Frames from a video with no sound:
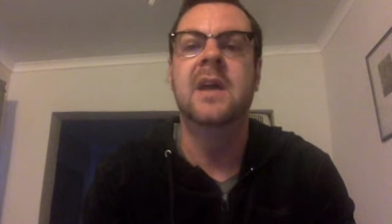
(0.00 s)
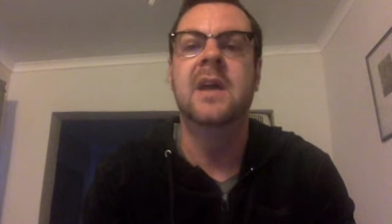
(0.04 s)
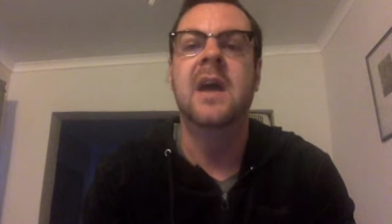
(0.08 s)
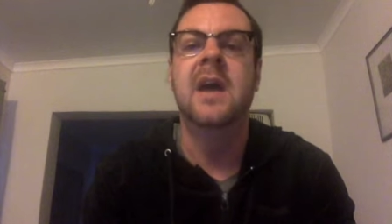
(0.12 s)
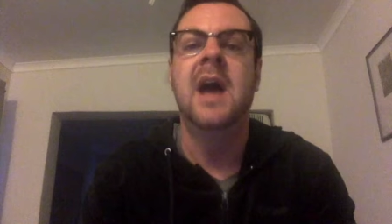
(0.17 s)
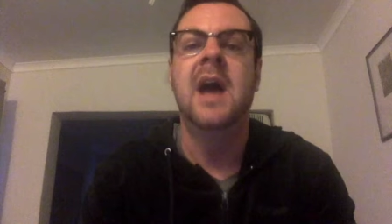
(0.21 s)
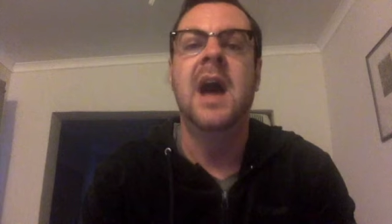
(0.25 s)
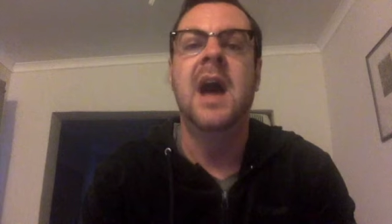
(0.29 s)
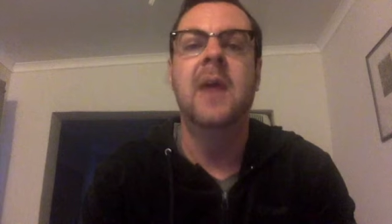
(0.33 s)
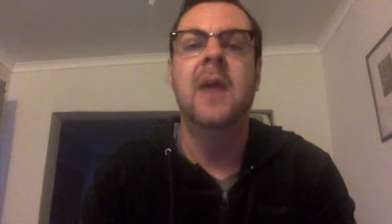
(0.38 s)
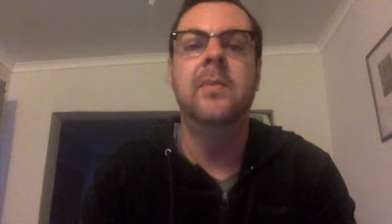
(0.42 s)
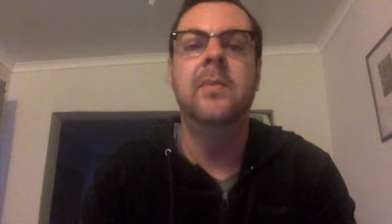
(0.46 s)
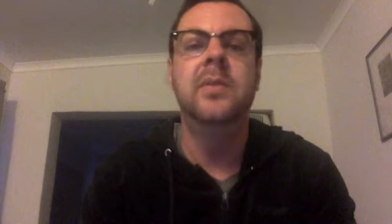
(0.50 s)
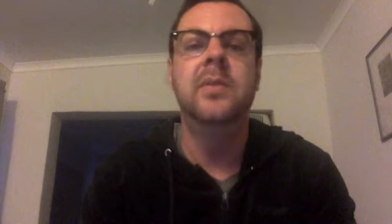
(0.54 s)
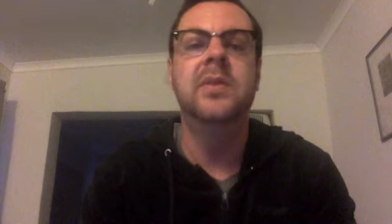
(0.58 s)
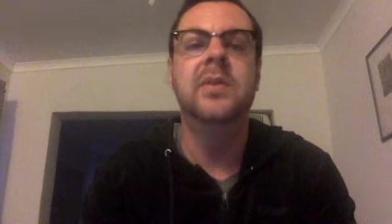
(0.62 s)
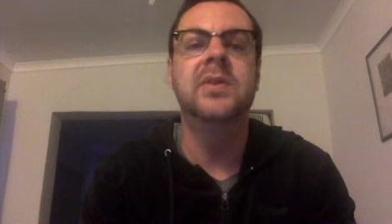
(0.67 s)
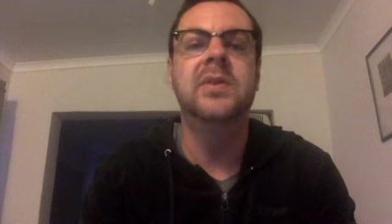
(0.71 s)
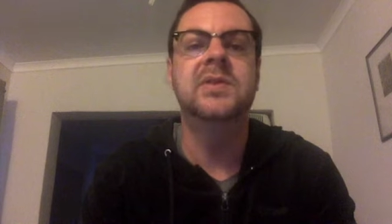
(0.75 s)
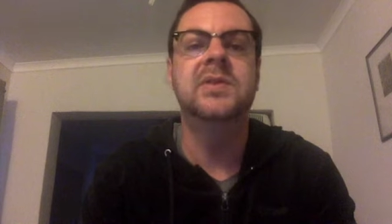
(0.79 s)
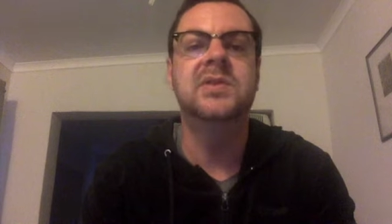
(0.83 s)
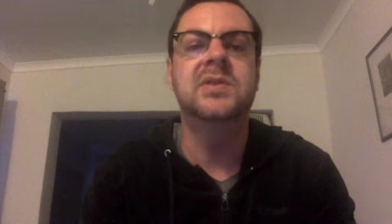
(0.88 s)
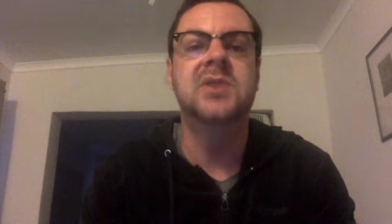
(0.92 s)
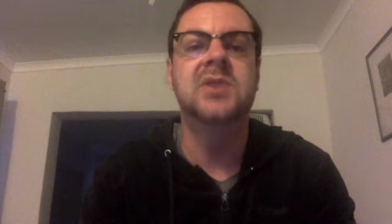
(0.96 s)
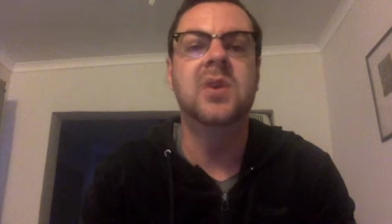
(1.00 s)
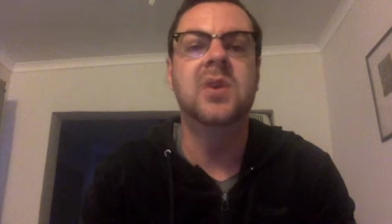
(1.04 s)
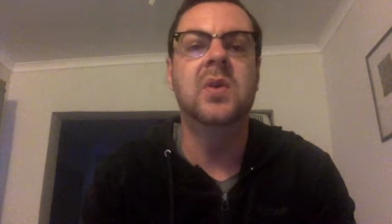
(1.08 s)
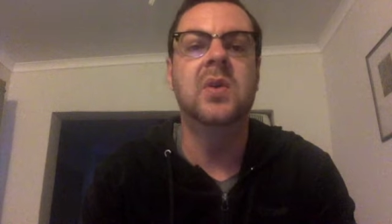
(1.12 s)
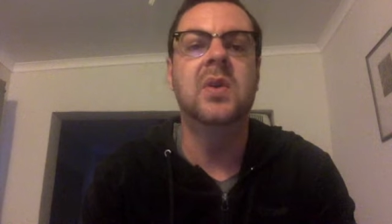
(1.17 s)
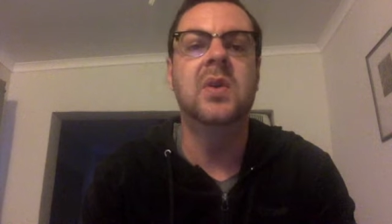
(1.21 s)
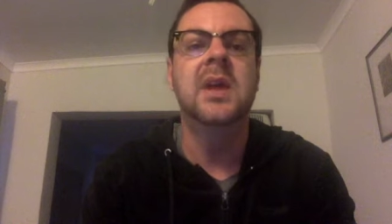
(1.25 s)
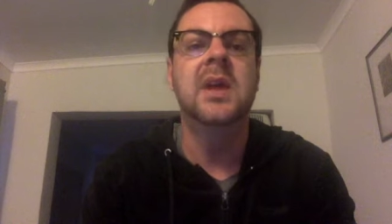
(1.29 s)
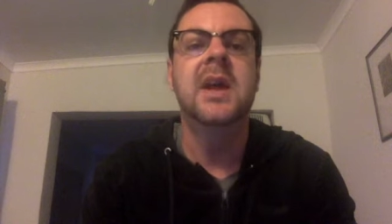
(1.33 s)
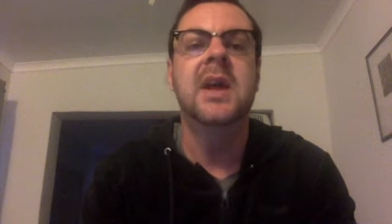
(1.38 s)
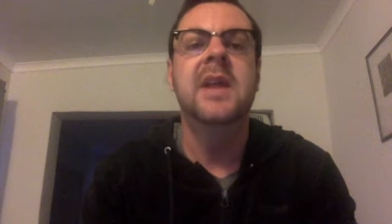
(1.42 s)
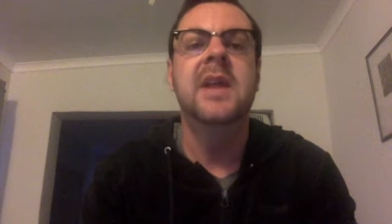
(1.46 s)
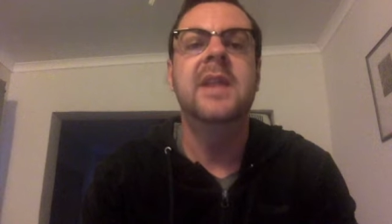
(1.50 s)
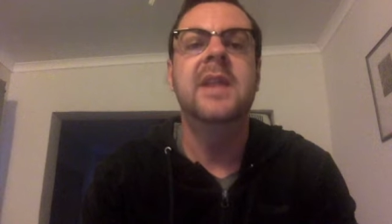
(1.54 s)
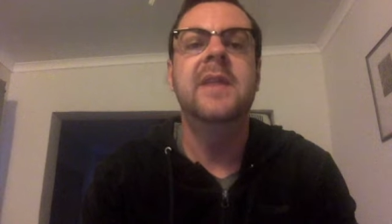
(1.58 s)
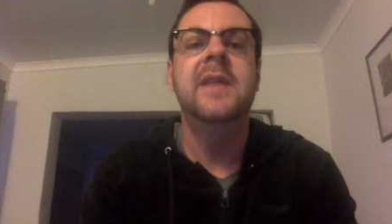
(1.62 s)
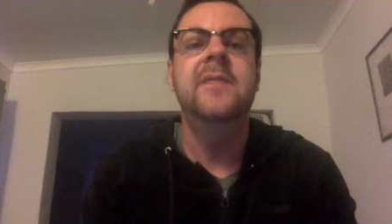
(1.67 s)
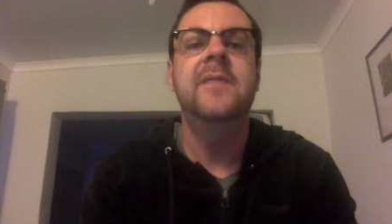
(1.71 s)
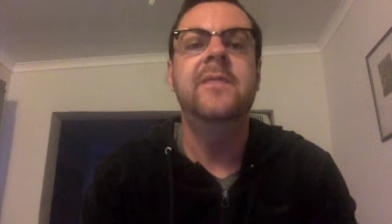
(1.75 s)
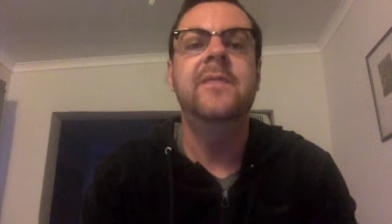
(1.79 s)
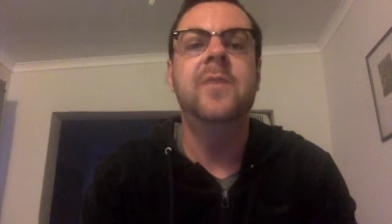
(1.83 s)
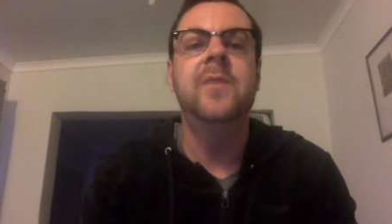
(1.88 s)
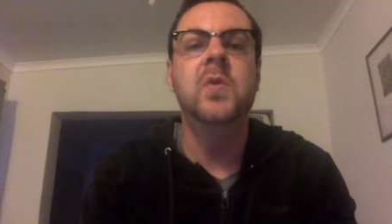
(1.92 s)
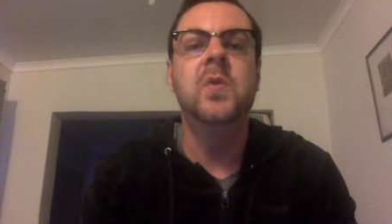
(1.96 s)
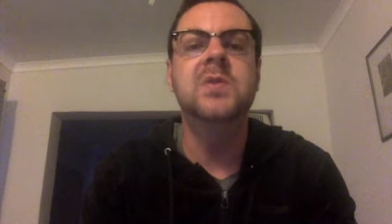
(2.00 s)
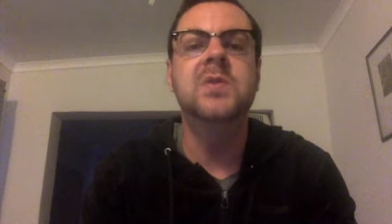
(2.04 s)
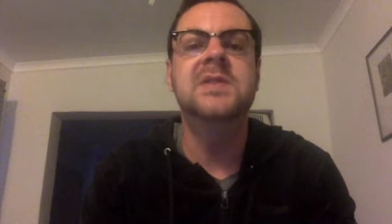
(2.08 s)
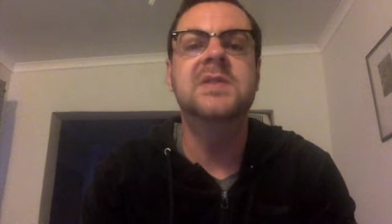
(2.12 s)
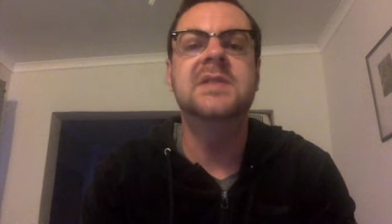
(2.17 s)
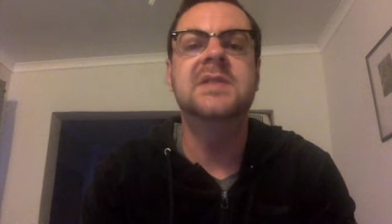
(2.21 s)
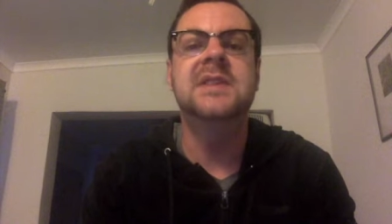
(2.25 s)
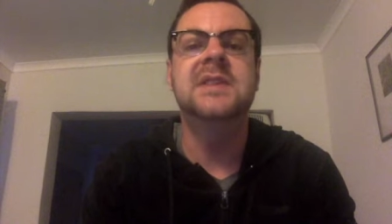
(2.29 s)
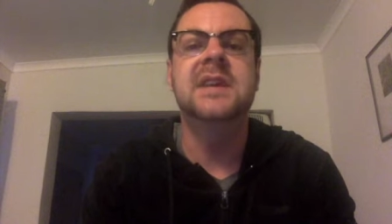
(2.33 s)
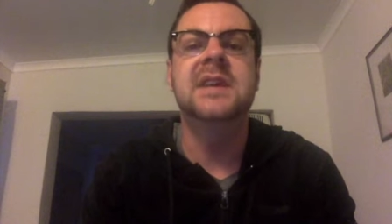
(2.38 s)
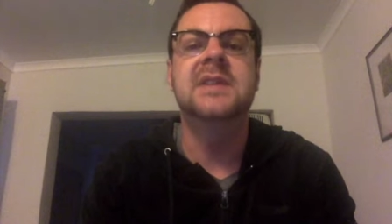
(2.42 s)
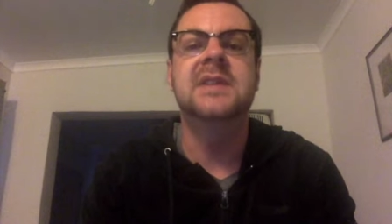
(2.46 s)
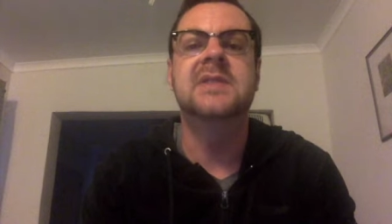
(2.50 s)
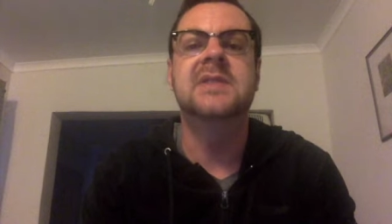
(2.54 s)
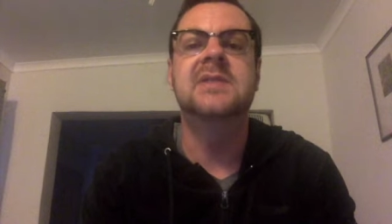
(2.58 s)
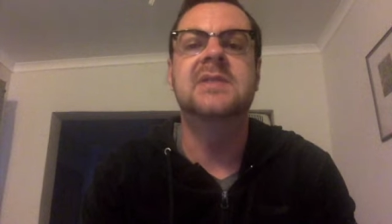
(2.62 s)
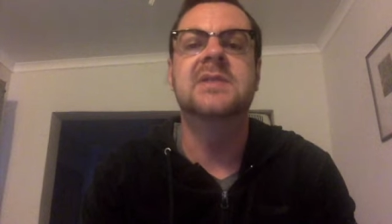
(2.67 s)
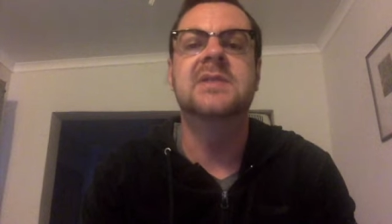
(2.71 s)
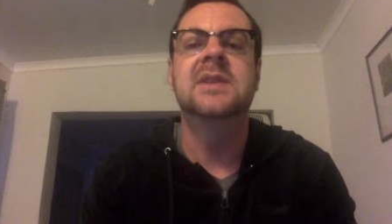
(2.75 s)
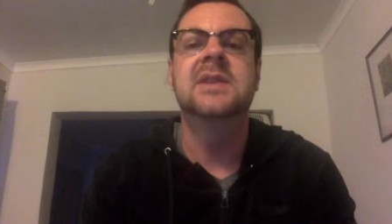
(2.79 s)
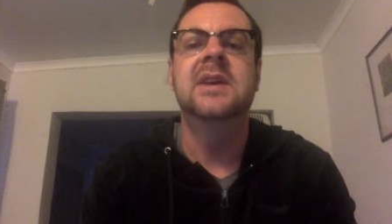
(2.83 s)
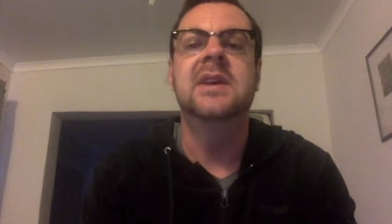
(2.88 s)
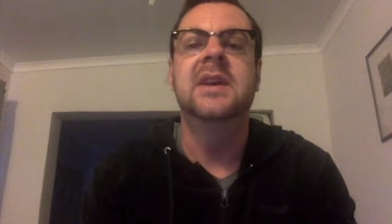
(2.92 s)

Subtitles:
humble the soul, they forced us